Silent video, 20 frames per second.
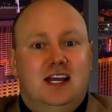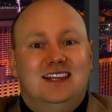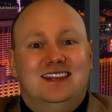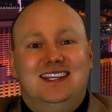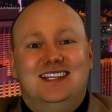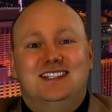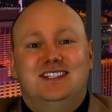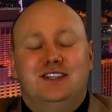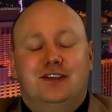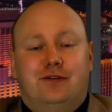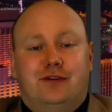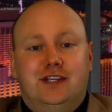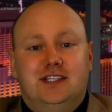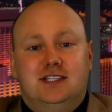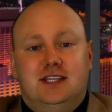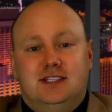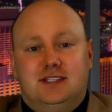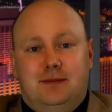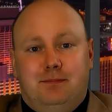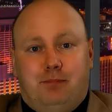This
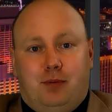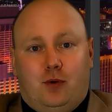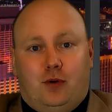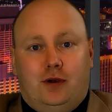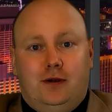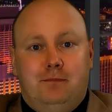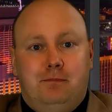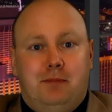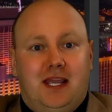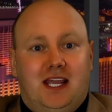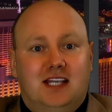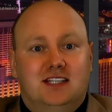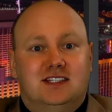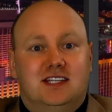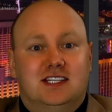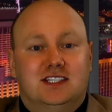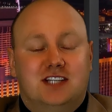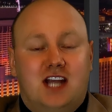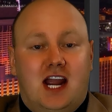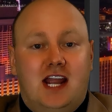series is important because
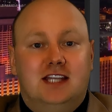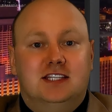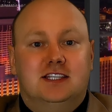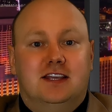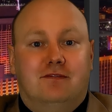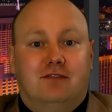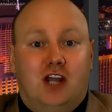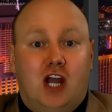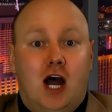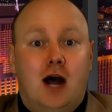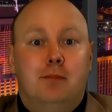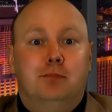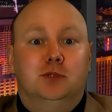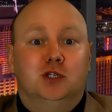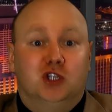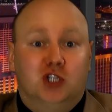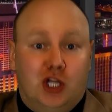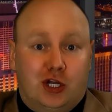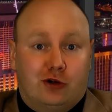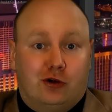the Giants have
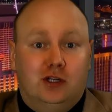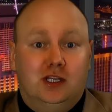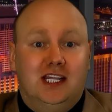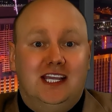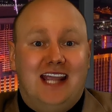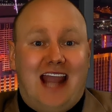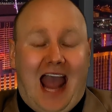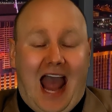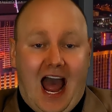come literally